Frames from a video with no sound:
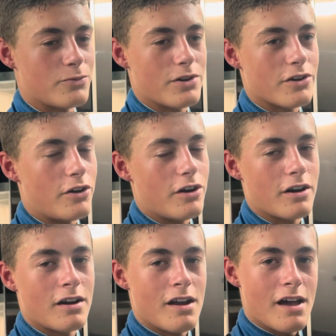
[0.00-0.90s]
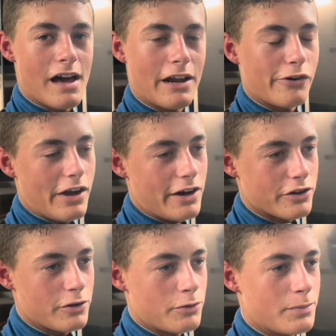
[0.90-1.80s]
one car, I don't know how
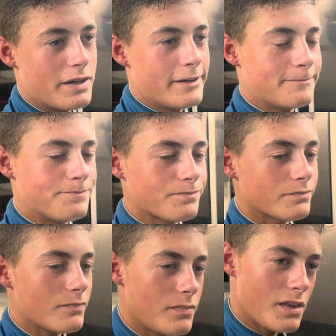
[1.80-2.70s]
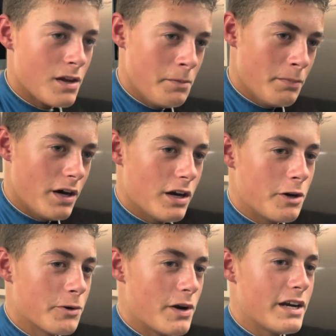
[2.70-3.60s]
good we'll be. But uh,
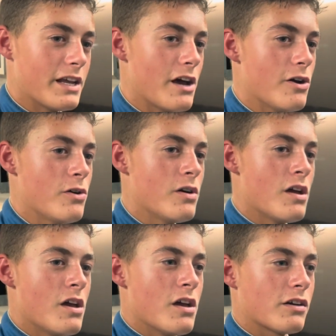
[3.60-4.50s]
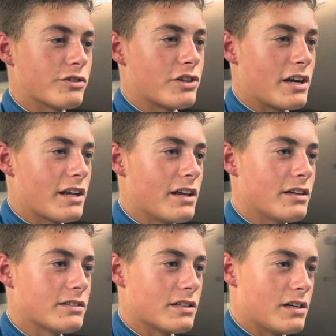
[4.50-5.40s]
we're ready to go. We're try to get
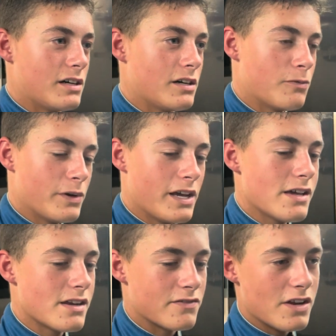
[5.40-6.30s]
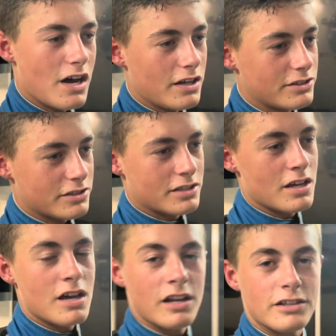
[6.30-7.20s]
us uh, a win. If not, just
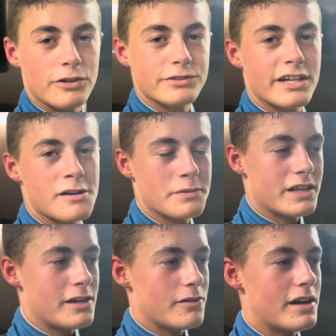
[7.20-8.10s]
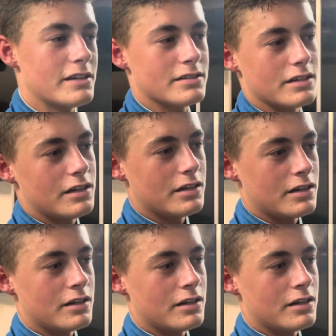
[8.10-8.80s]
don't tear up in the heat race and uh,